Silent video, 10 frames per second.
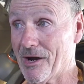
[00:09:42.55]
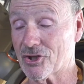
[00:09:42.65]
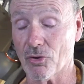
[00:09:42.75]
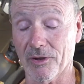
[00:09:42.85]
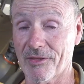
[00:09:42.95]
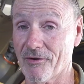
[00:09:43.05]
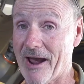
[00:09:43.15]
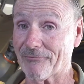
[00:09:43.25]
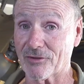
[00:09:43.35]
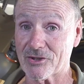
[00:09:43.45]
shortly
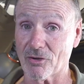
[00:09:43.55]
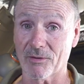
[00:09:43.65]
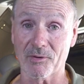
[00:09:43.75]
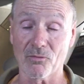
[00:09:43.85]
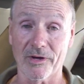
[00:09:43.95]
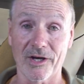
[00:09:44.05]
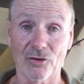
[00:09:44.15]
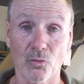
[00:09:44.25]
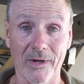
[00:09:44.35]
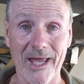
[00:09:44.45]
thereafter, it's only been running at
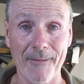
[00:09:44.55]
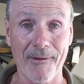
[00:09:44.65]
28